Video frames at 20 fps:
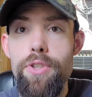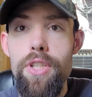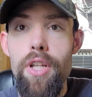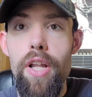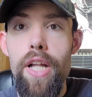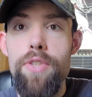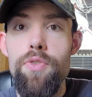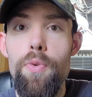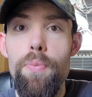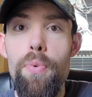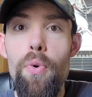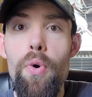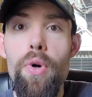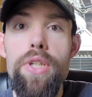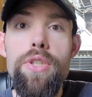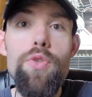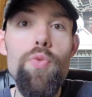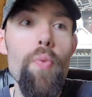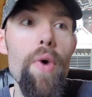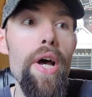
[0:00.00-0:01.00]
Select
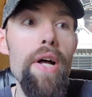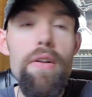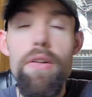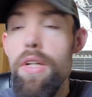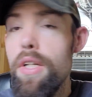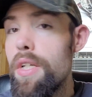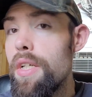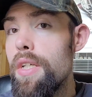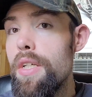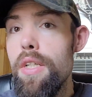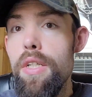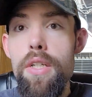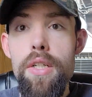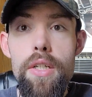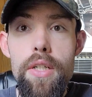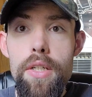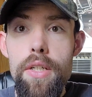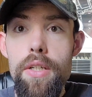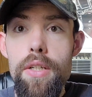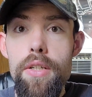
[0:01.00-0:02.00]
reports, well,
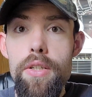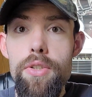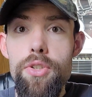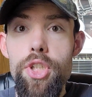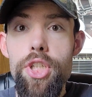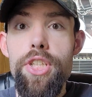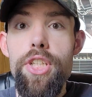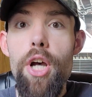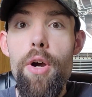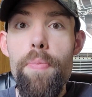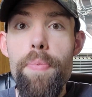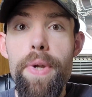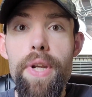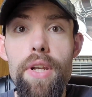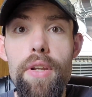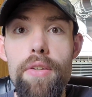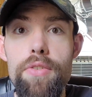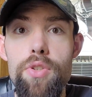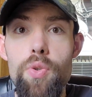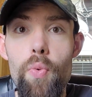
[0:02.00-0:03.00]
she's
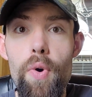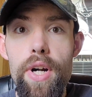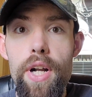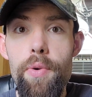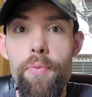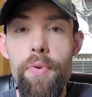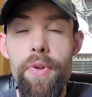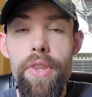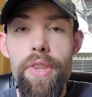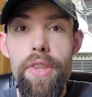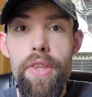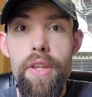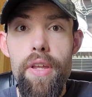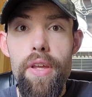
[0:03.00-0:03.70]
open to working with